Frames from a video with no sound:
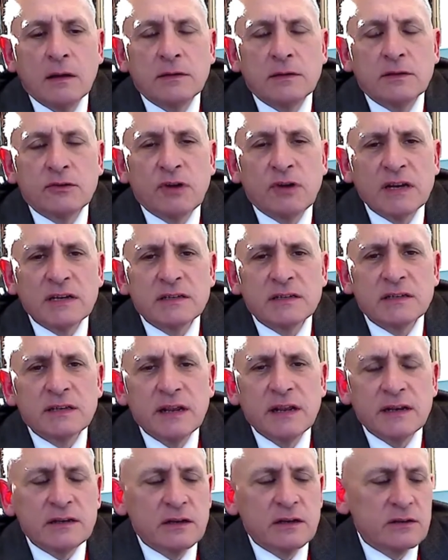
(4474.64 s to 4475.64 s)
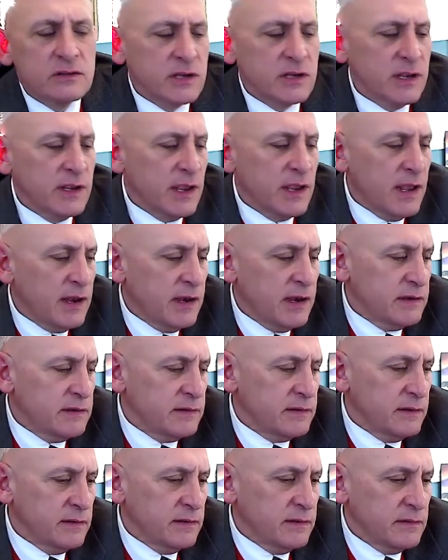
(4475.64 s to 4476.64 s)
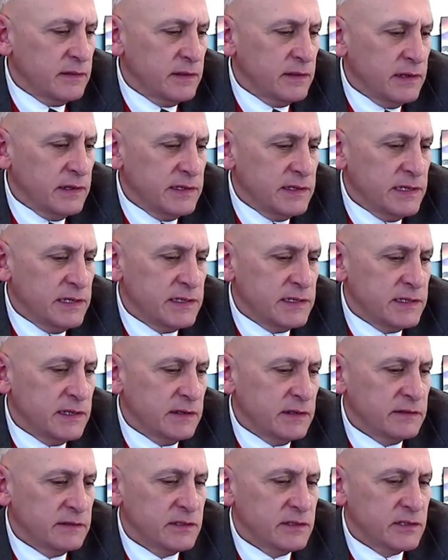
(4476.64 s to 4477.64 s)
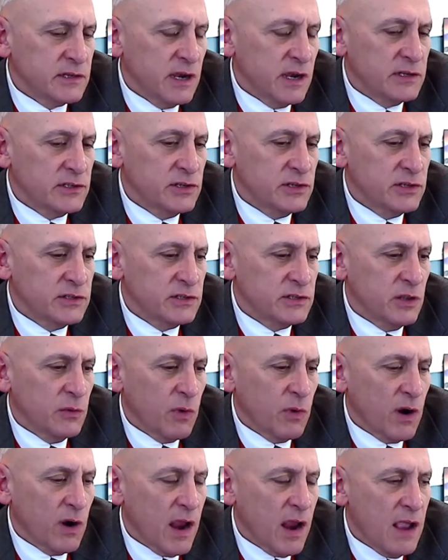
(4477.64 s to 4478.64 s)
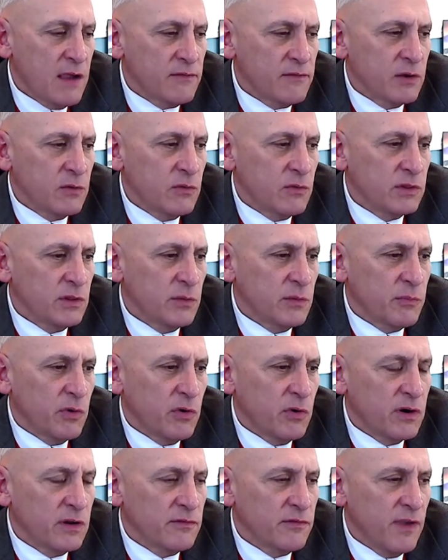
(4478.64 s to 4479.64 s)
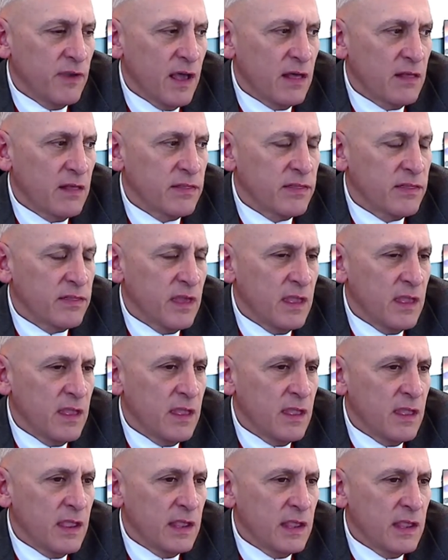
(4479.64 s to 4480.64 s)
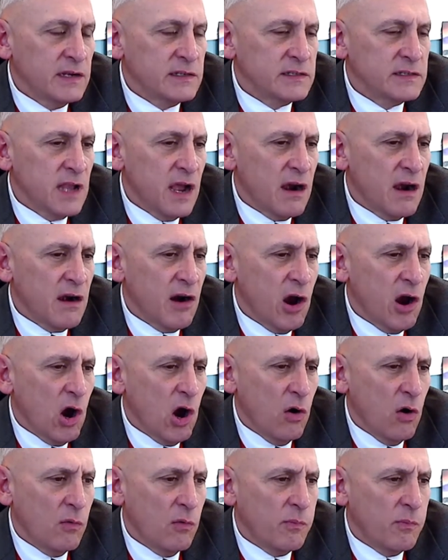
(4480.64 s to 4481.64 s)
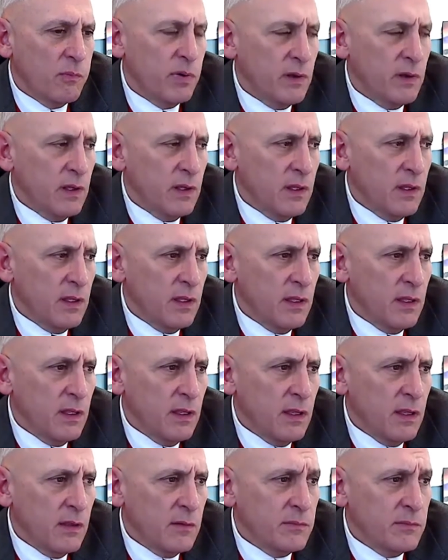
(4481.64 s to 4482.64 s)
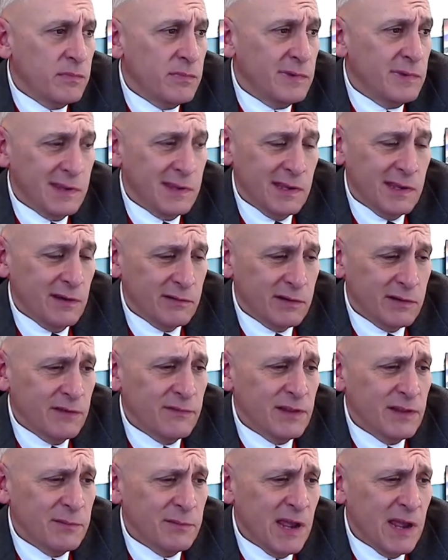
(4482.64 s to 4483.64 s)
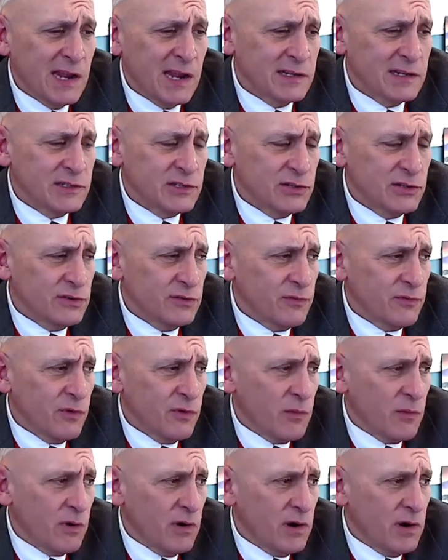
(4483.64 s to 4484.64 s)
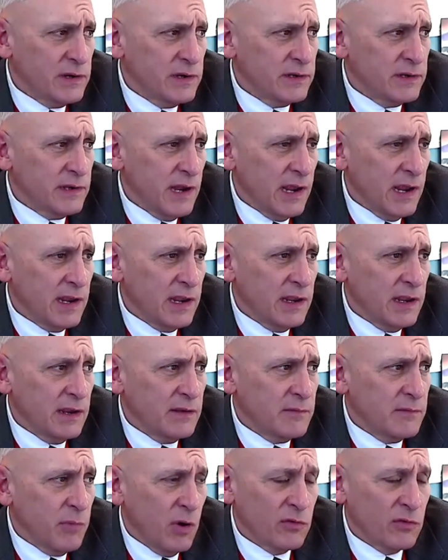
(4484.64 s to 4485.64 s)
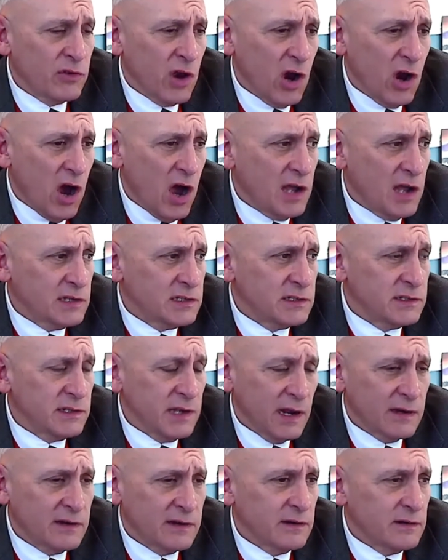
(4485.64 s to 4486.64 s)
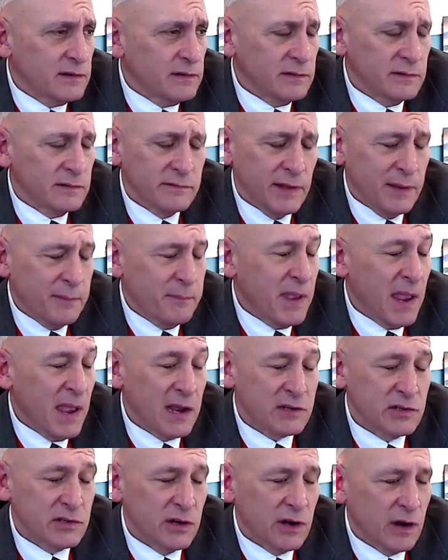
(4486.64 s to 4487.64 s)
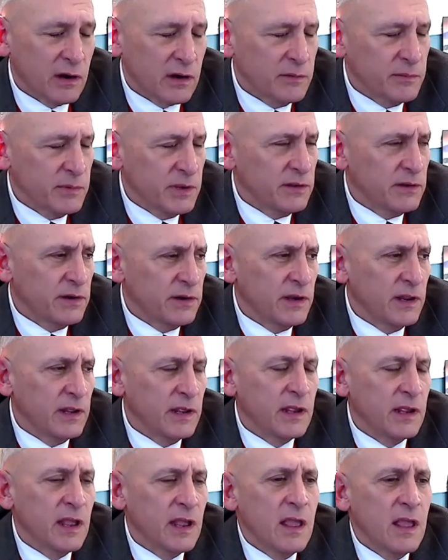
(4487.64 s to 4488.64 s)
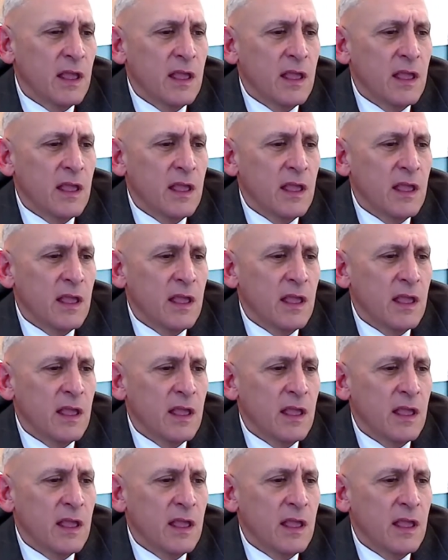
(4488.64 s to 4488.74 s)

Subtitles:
Director Santos can get into the detailed discussions that we're having with the Board of Health. It is our hope, given the magnitude of what we're undertaking, both cost, technical impact on our community,